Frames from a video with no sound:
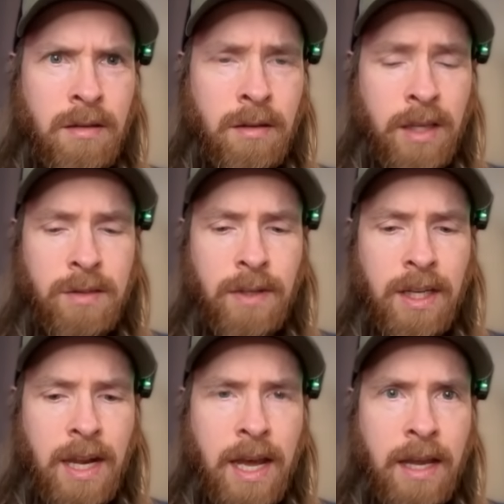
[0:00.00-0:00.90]
Okay, so we
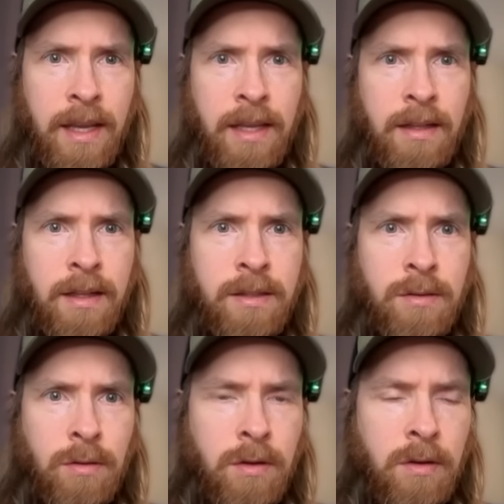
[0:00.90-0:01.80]
did add it. Let's
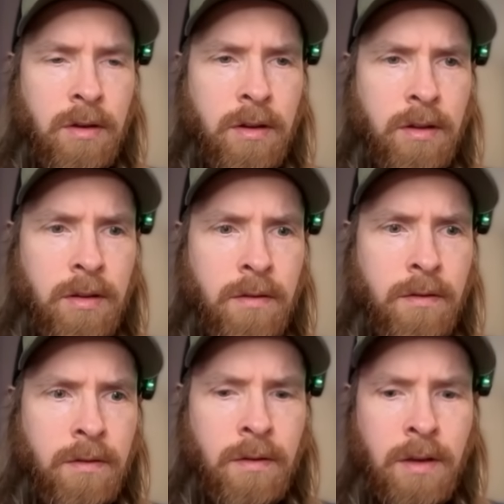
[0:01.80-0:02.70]
do Claude
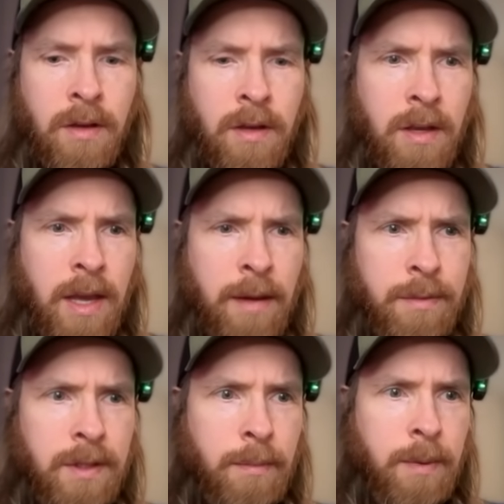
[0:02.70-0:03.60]

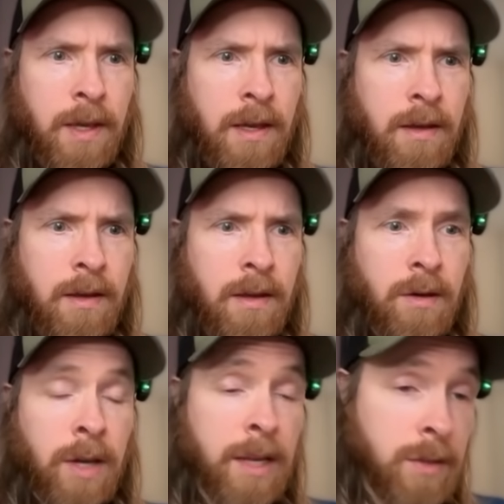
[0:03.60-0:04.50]
M C P.
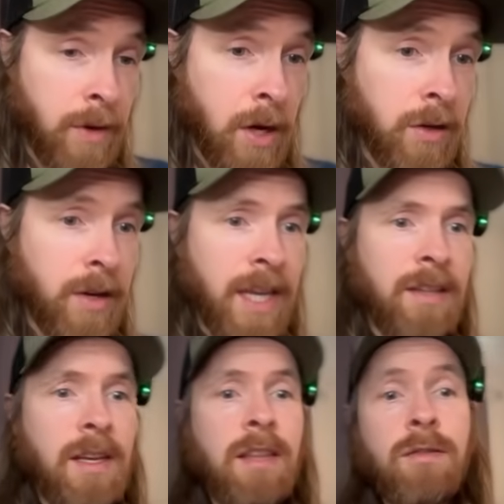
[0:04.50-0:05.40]
Okay, so we are
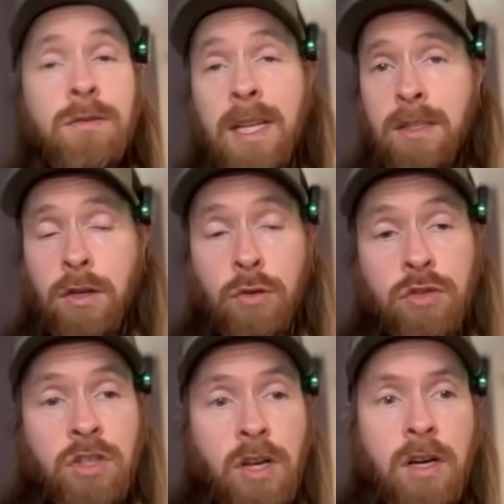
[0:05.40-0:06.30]
connected. So that's a
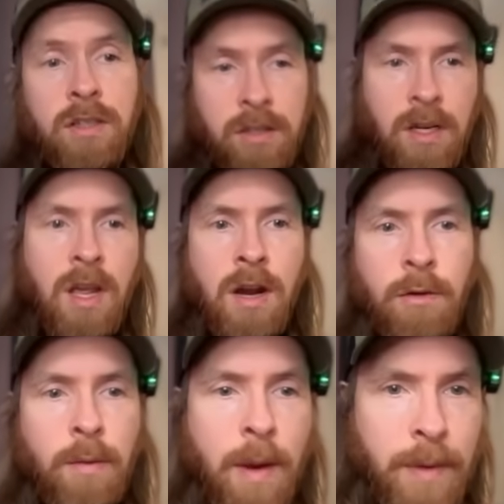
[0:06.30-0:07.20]
good start.
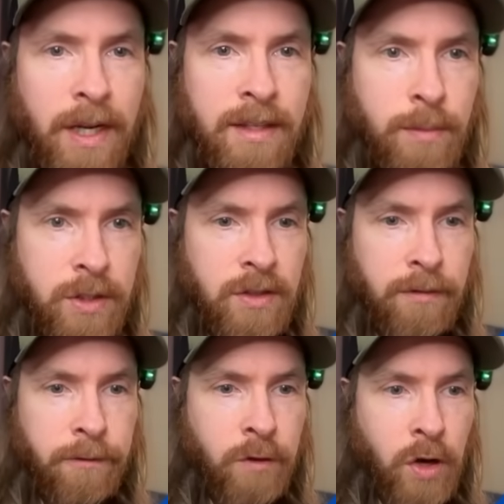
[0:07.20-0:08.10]
Remember, this was
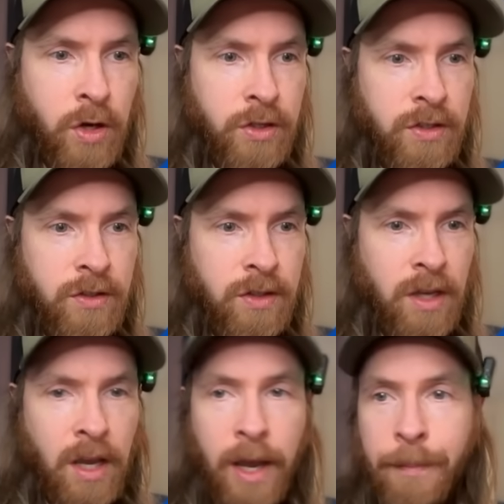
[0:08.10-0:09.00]
the first
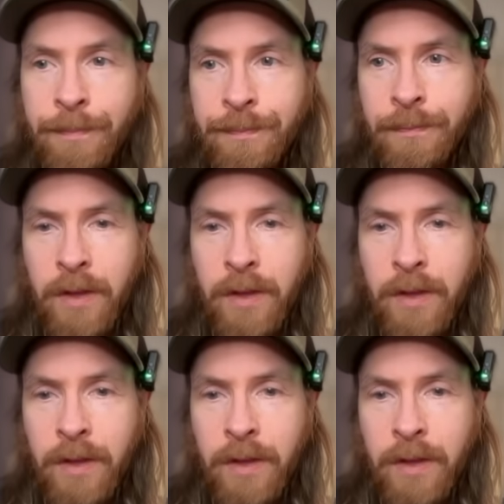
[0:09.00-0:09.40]
um,